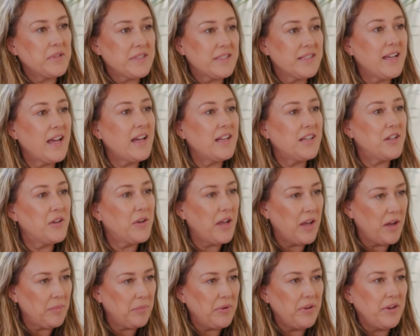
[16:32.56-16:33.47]
Once again, you
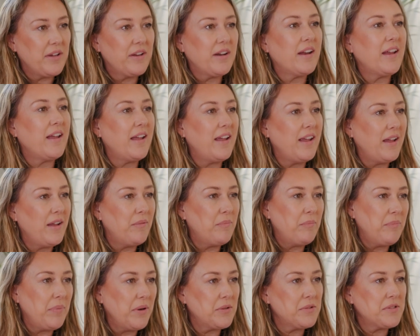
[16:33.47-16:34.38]
can't put a
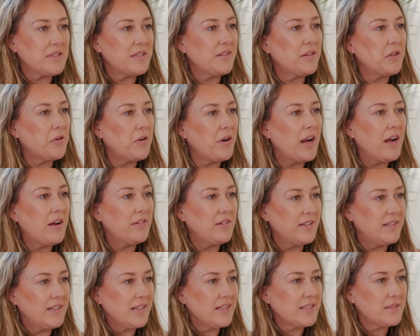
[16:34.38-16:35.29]
post in the
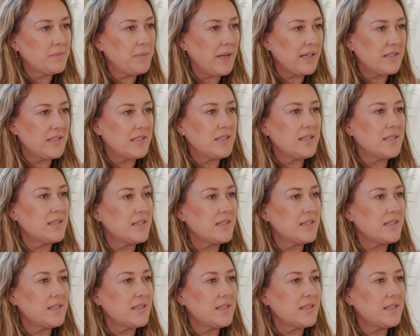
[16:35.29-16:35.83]
ground and expect it to